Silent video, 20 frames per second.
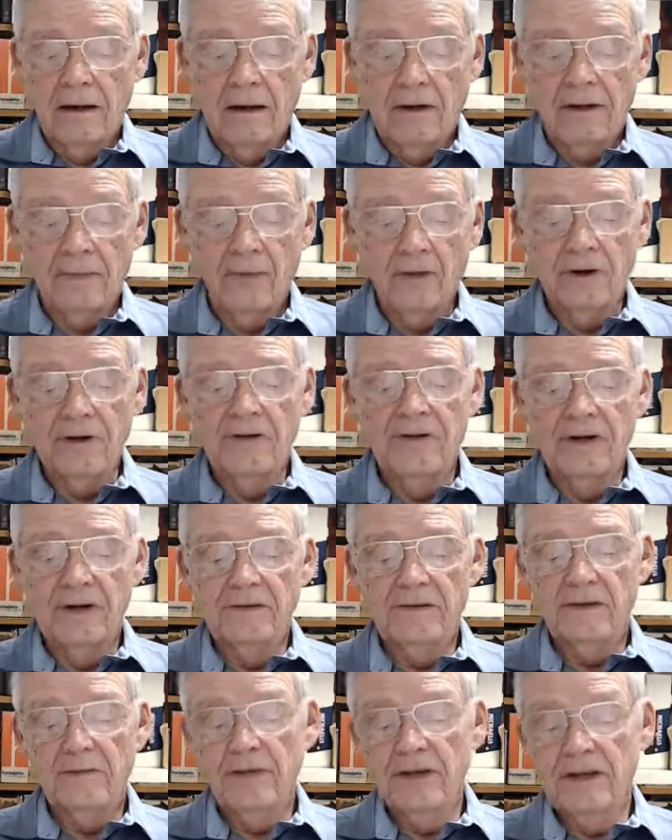The point
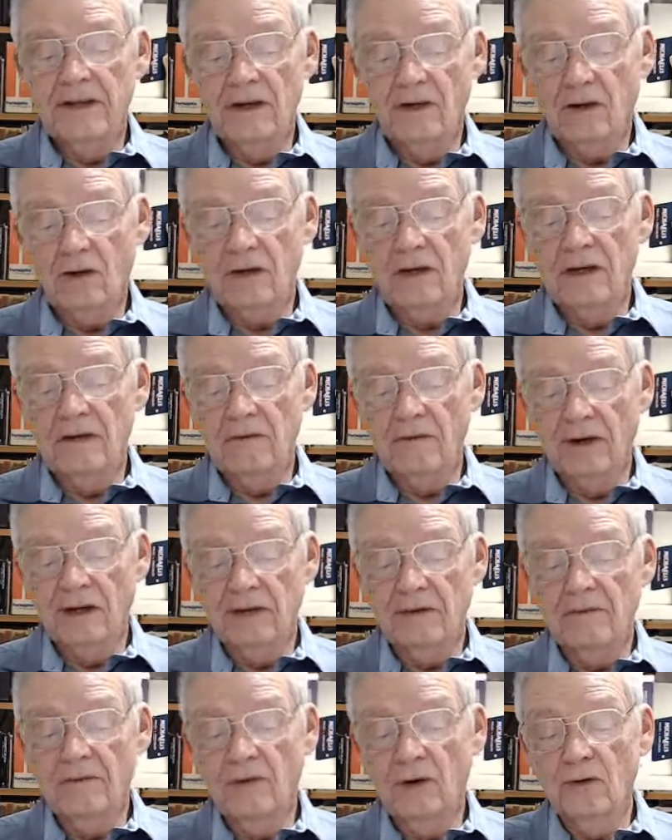seems to be that only
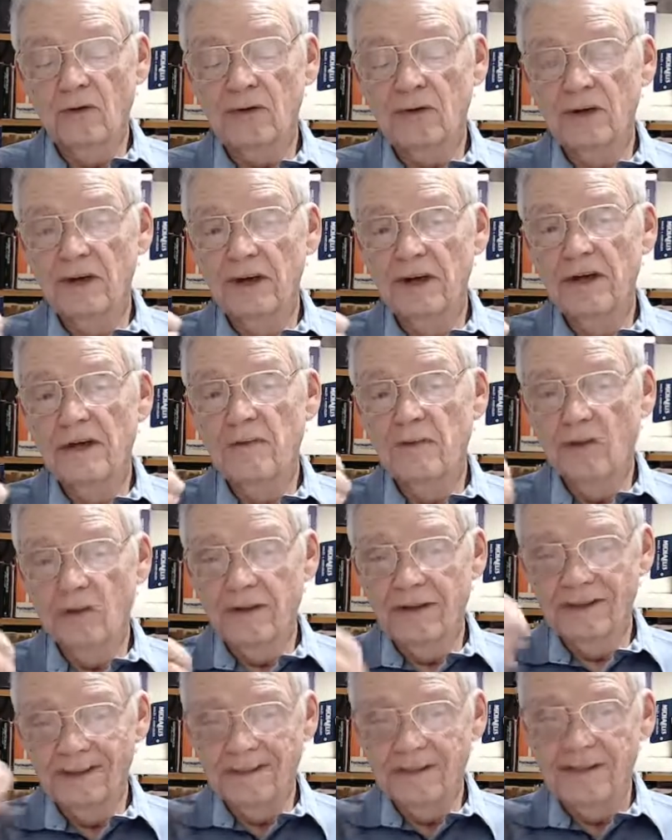one boat came
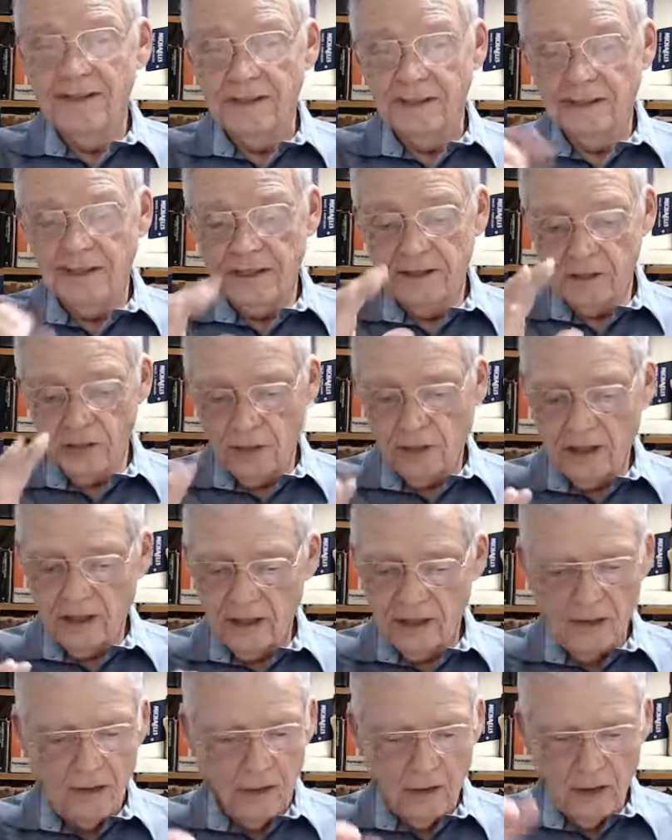with Jesus. That's quite
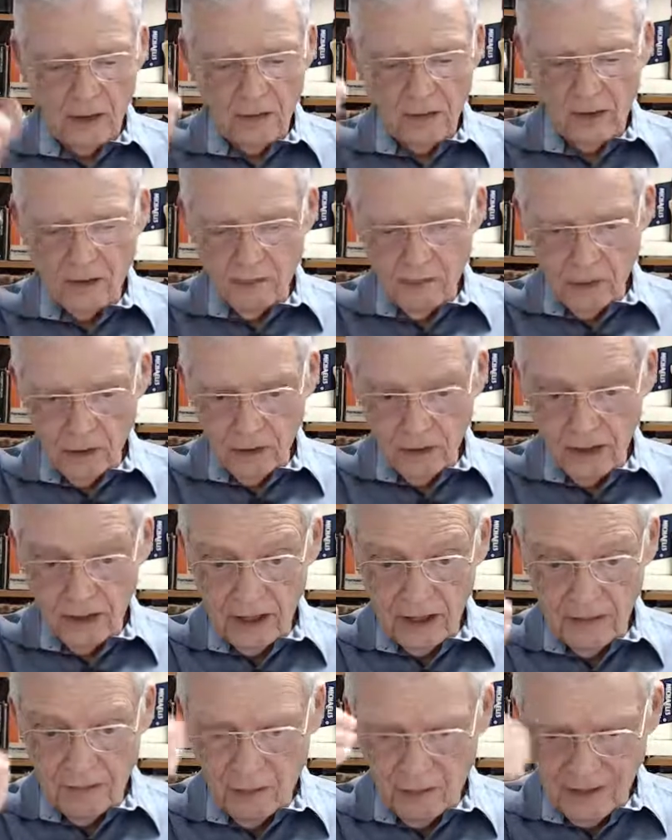clear. Only one boat
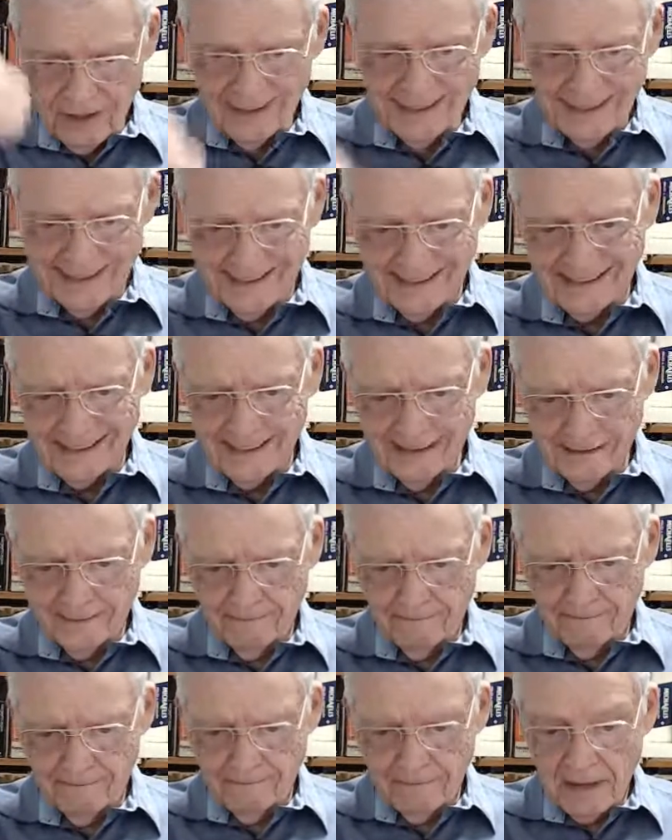came with Jesus.
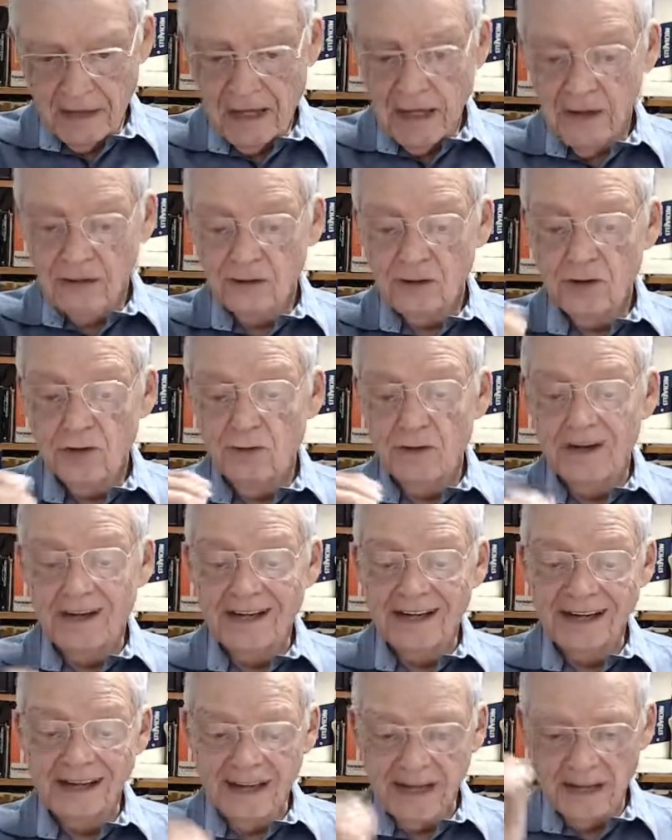So when
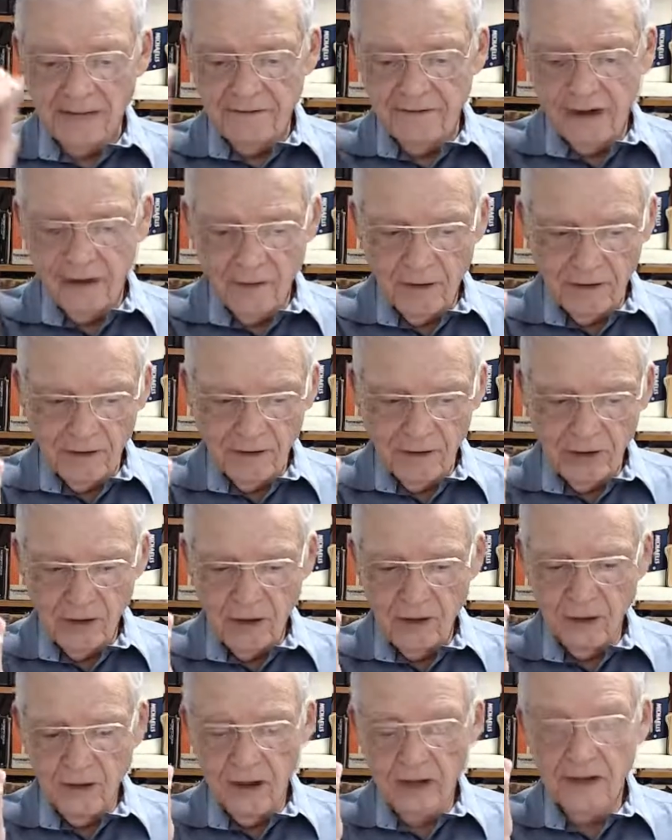it left, there was
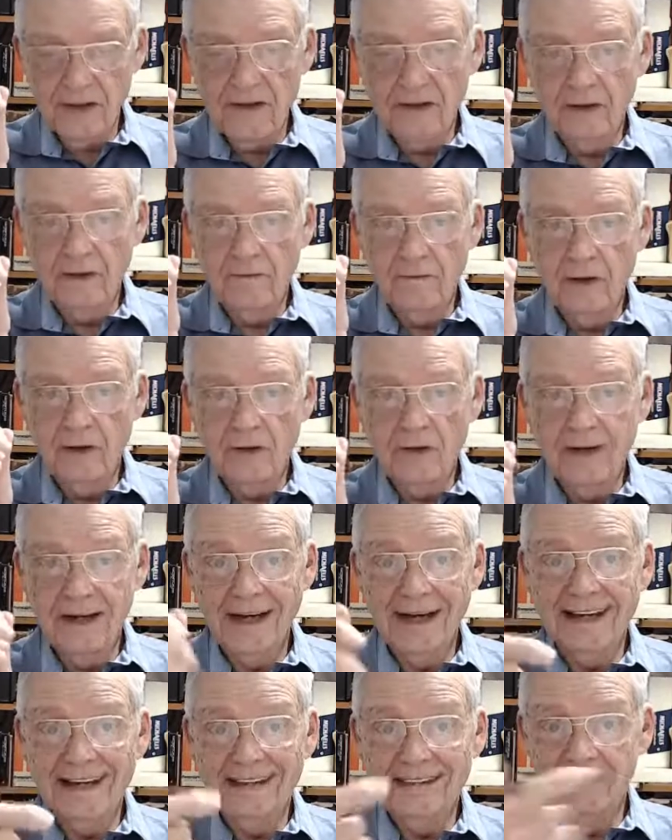no other boat
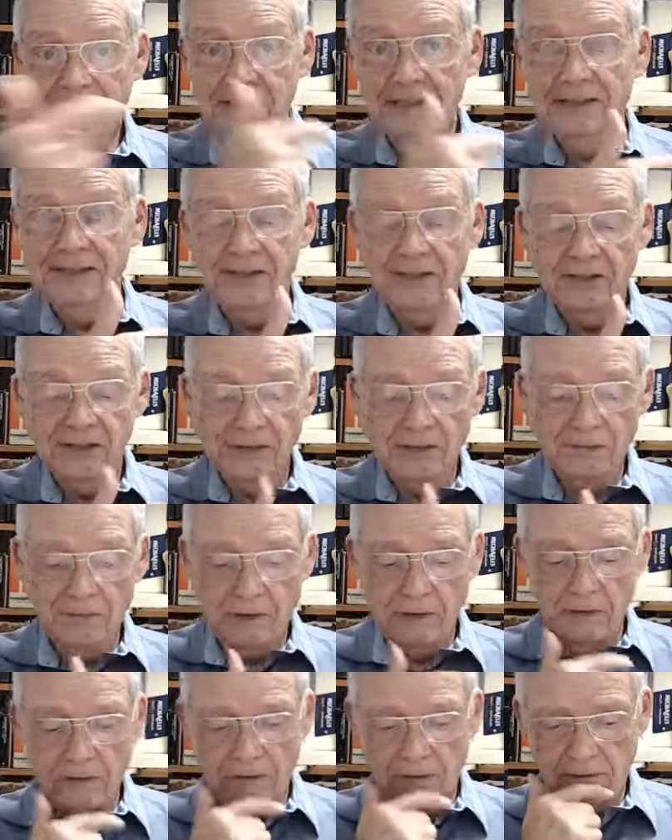at Jesus'
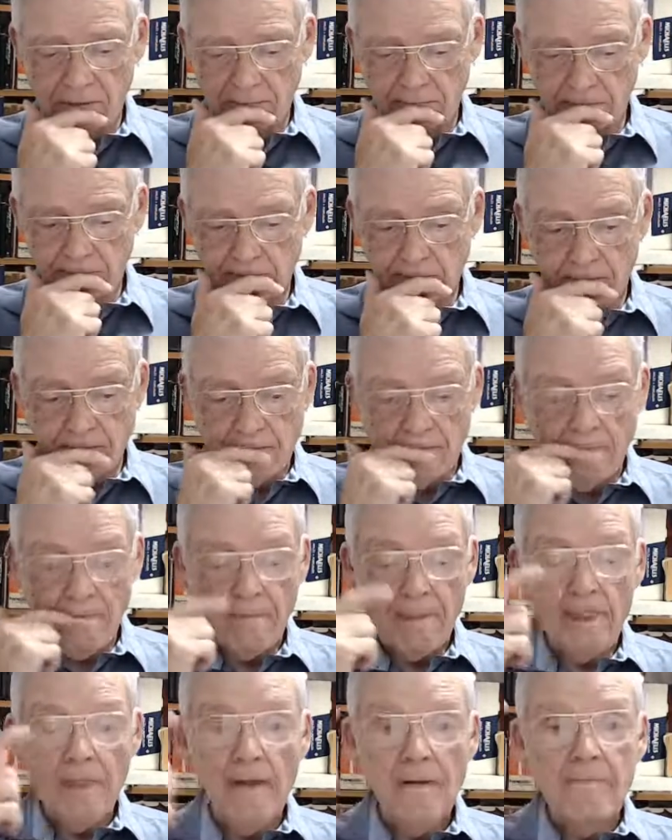disposal.
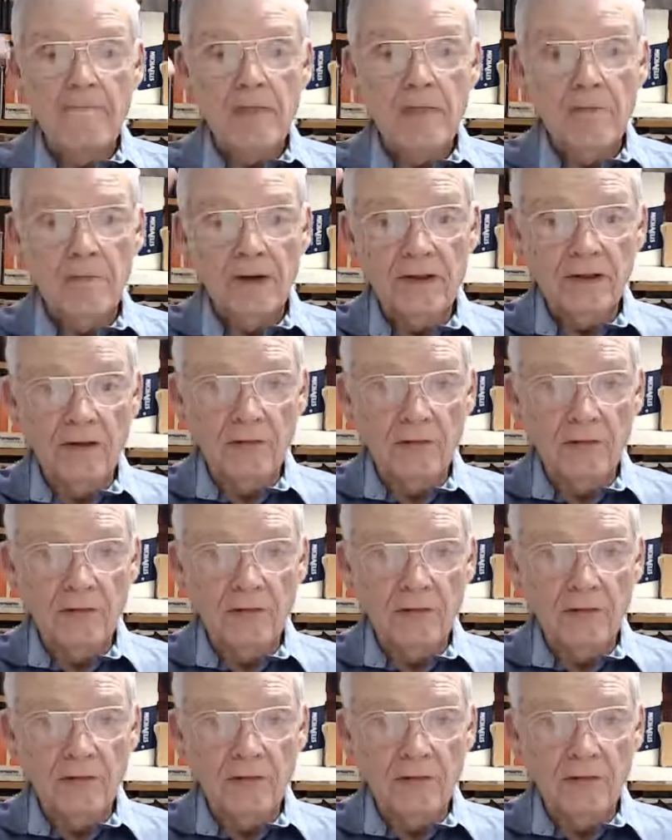But the